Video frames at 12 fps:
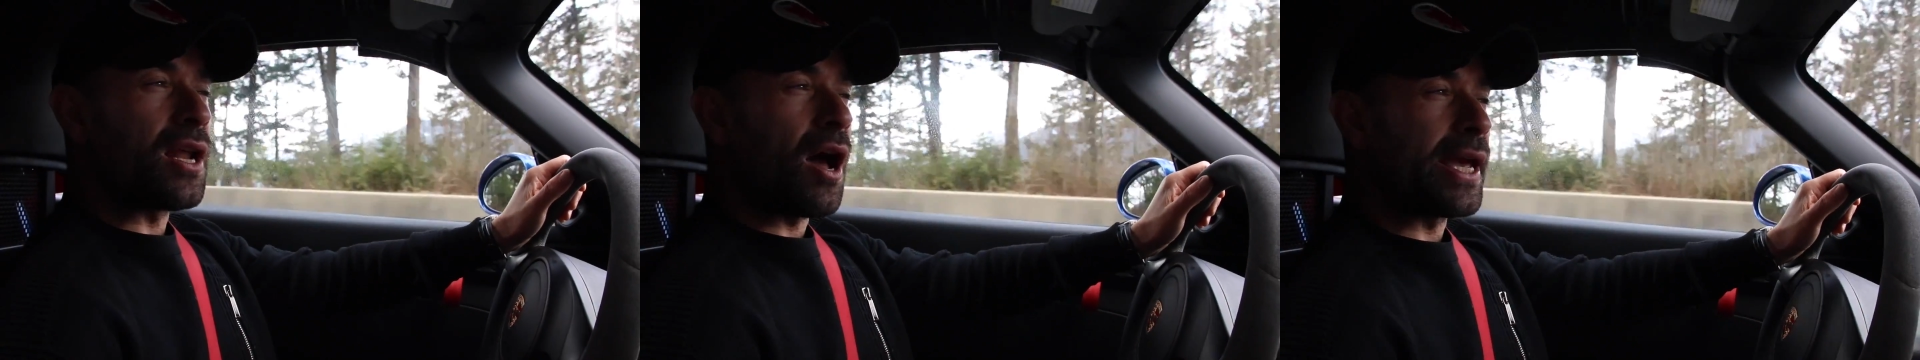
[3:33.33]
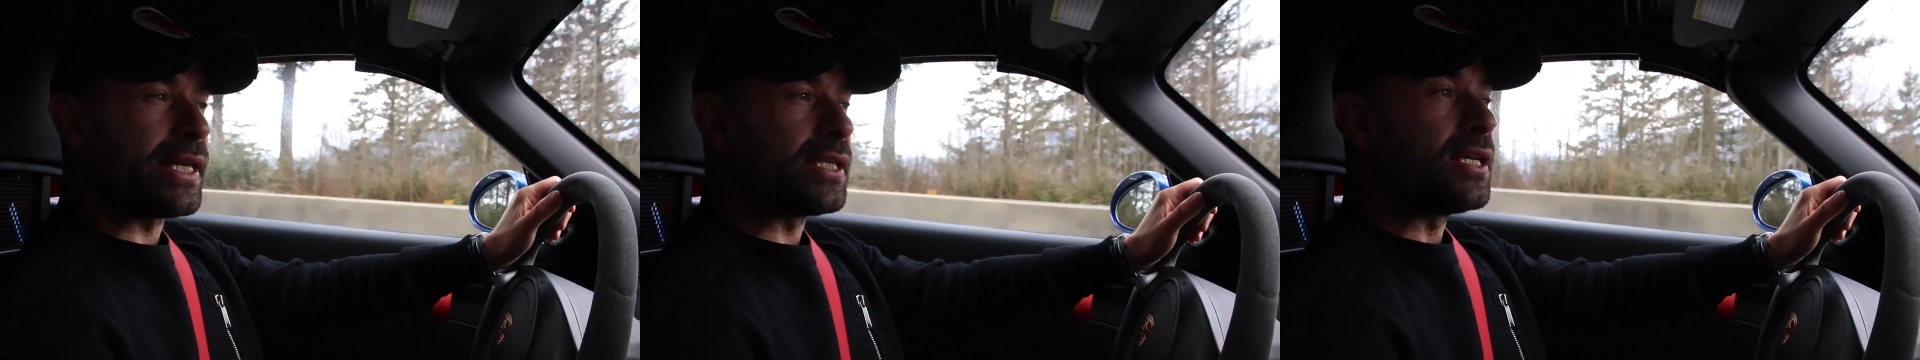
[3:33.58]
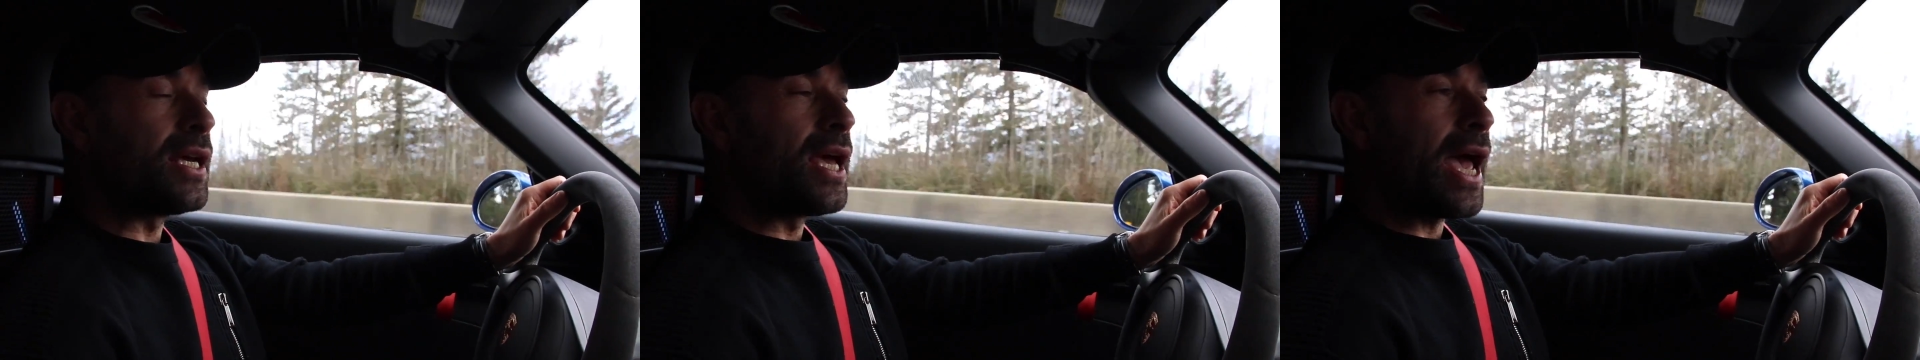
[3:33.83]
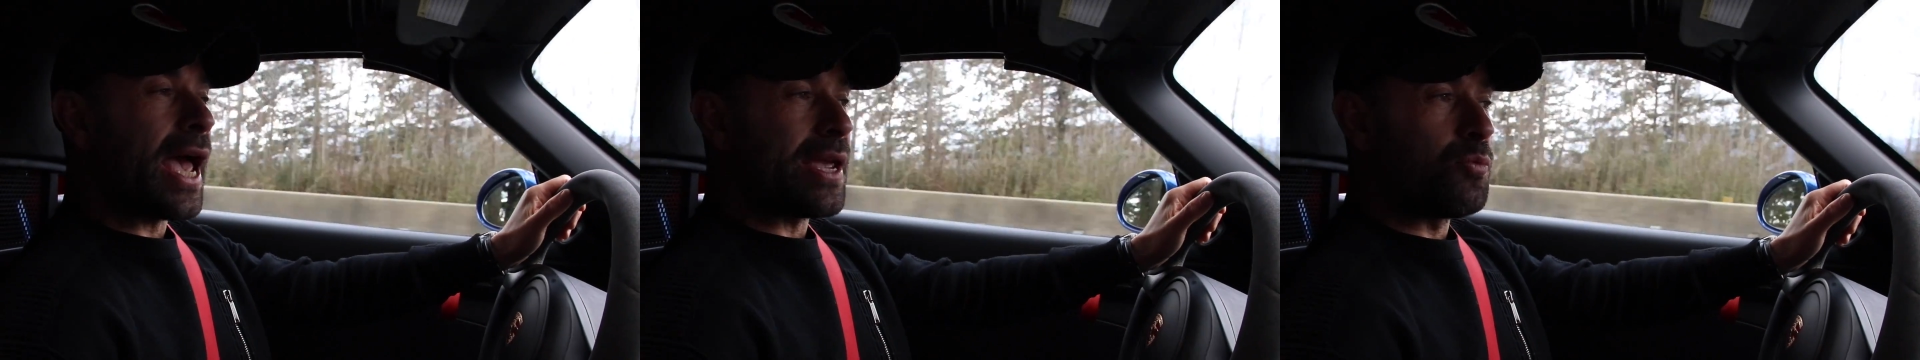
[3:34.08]

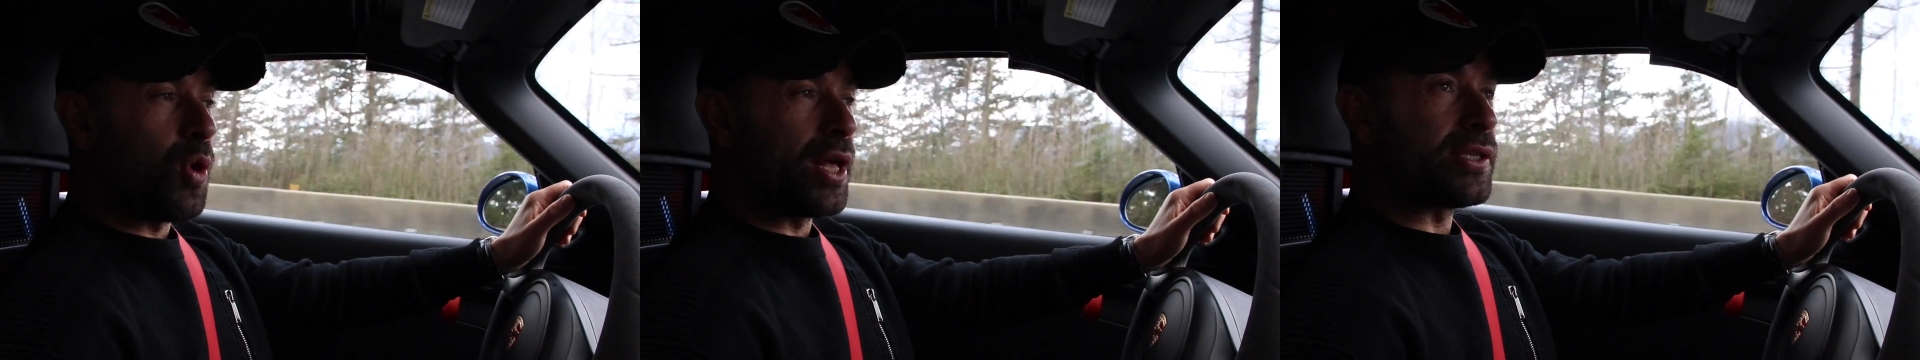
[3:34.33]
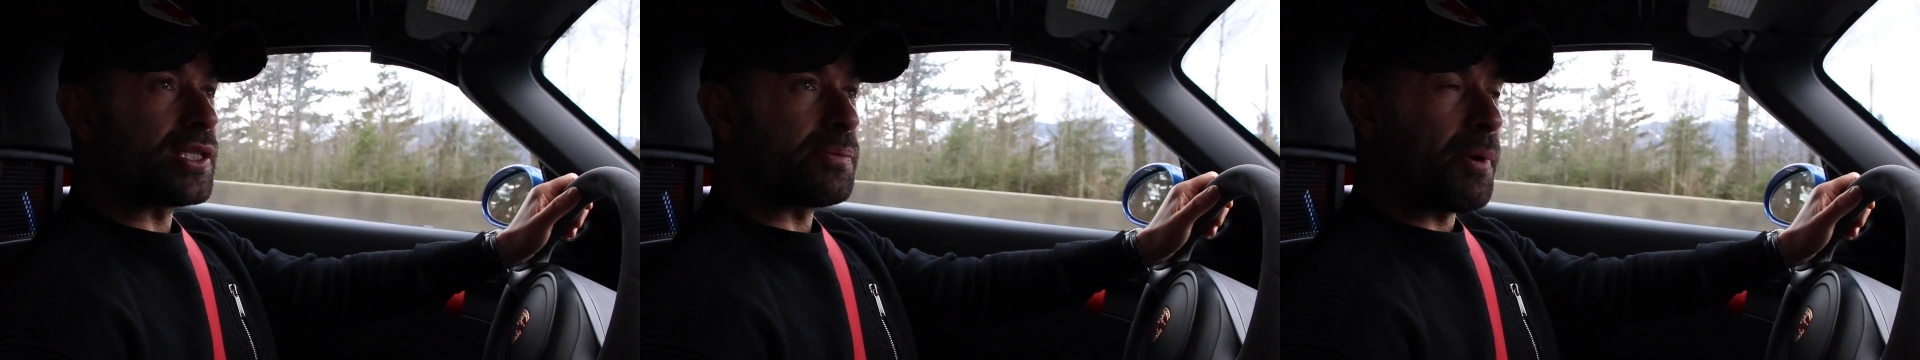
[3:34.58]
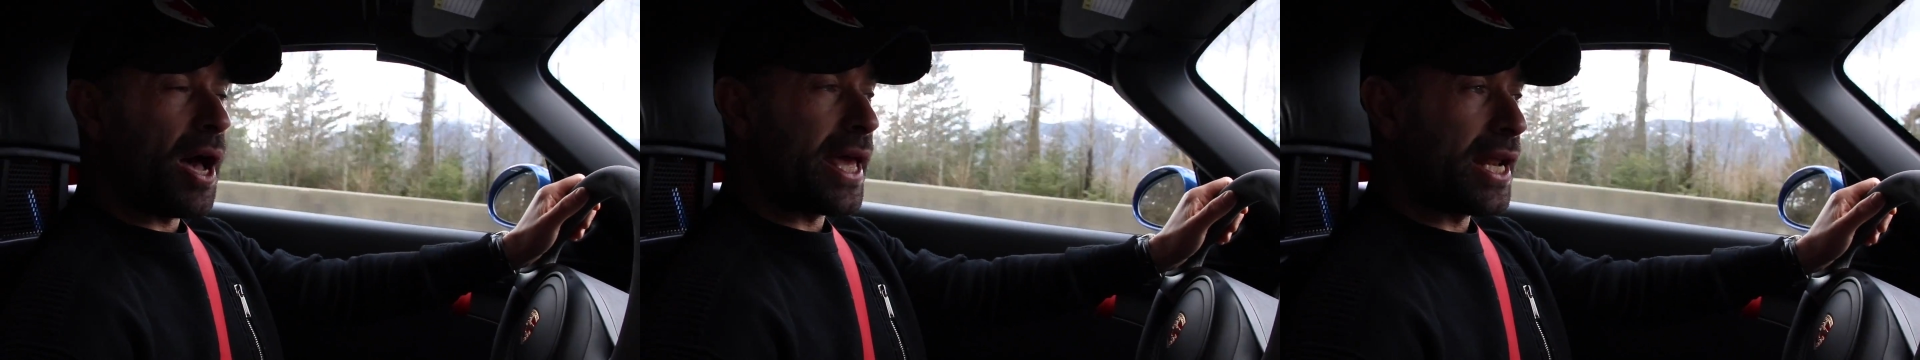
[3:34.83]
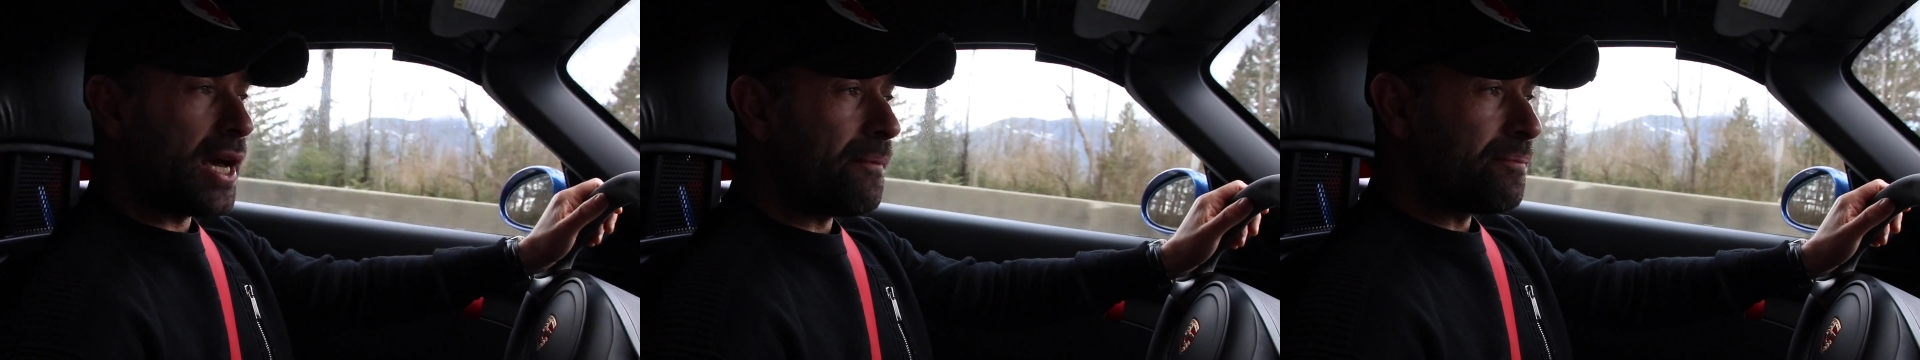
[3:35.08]
981
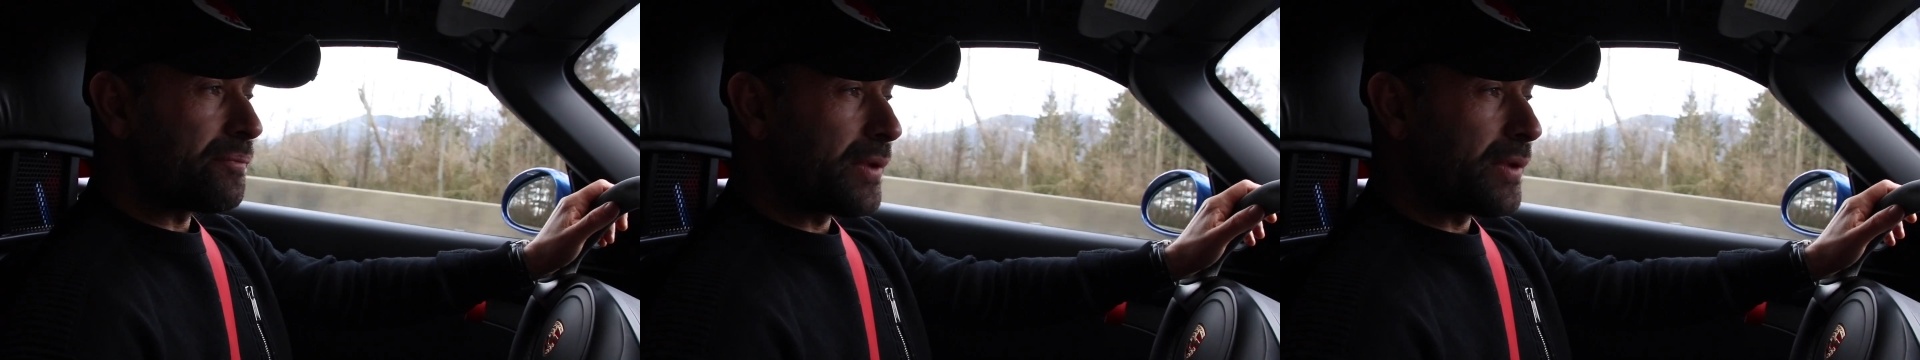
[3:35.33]
Spyder,